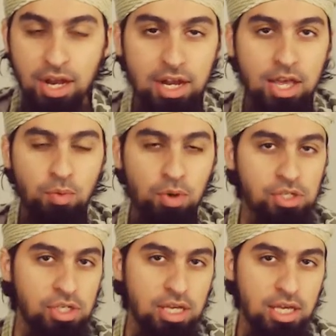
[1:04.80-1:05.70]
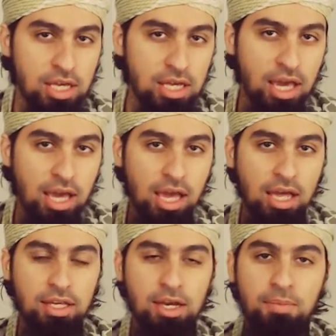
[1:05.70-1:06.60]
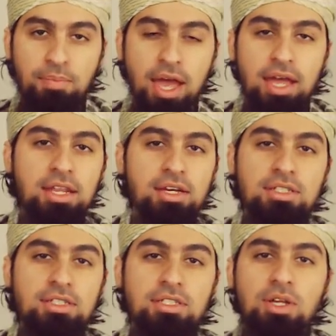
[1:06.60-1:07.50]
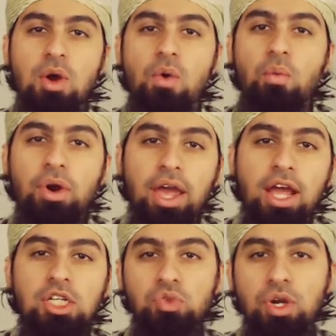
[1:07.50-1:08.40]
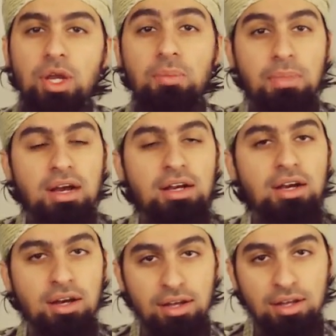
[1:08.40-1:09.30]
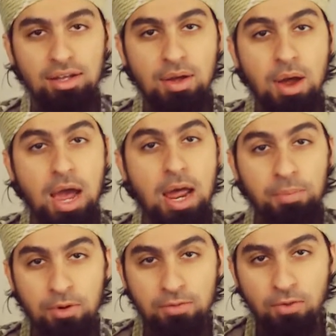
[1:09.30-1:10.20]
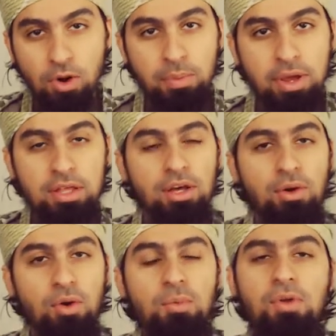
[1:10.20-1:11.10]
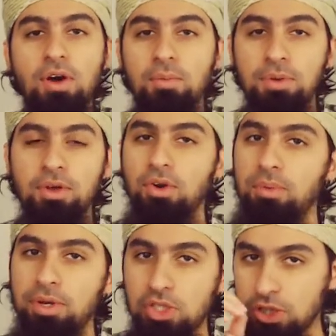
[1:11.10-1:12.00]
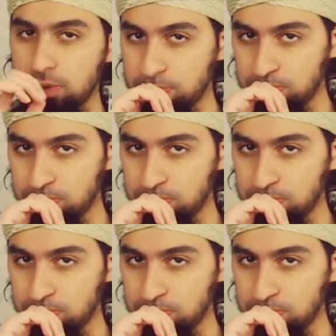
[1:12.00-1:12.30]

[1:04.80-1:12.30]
in which he and the companions were entering Mecca and performing the Umrah pilgrimage.